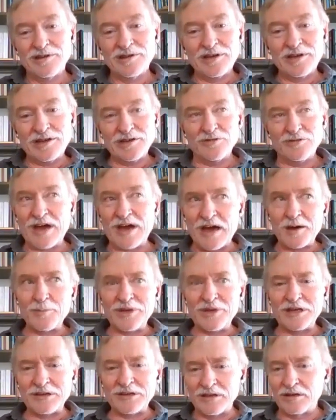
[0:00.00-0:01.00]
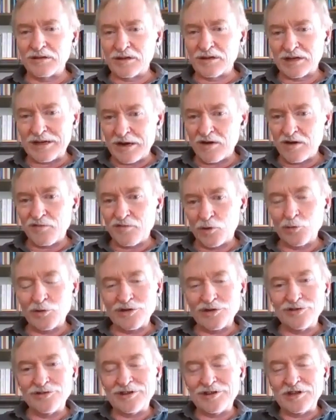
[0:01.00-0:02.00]
Mm-hmm. You got to be a little careful when
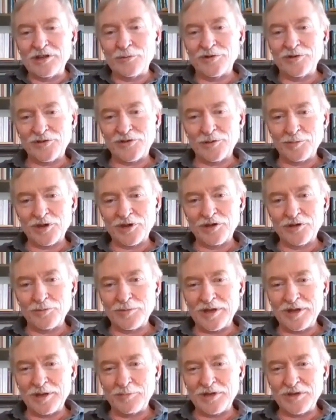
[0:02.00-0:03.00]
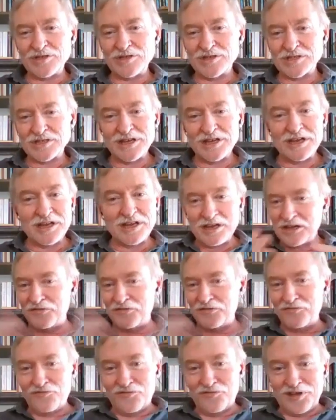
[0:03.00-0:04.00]
you're dealing with somebody who may be just yep.
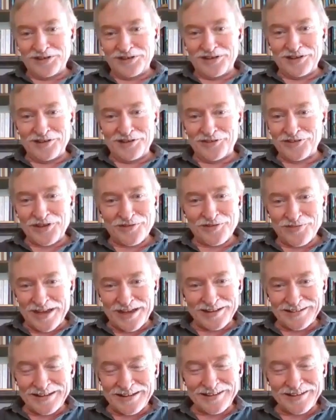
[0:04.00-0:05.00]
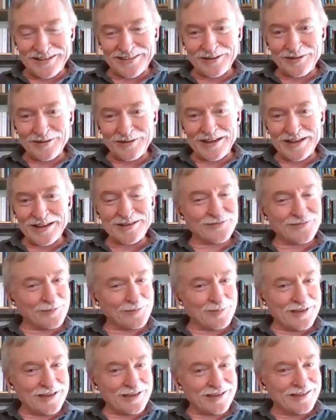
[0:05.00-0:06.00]
inventing stuff out of nothing, right? You have to
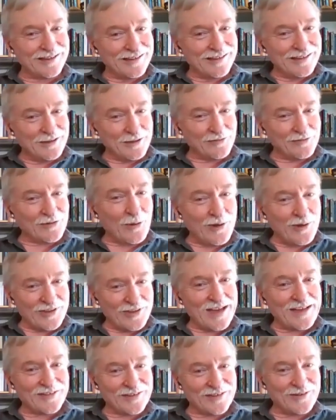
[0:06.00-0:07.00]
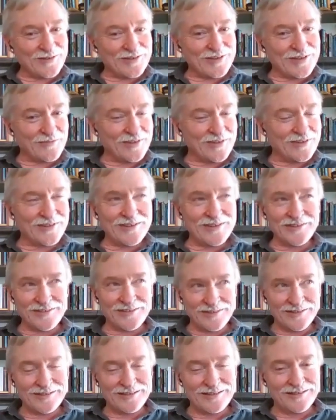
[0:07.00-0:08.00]
be, you have to always ask yourself, is
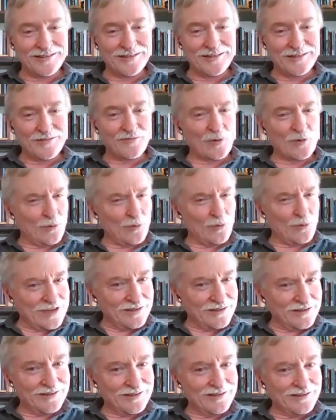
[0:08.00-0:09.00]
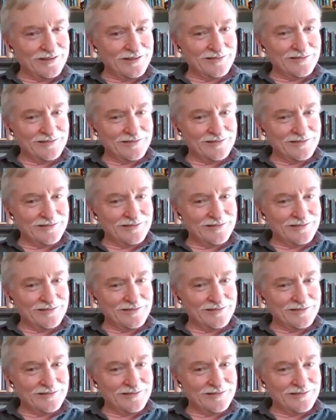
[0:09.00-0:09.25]
this for real?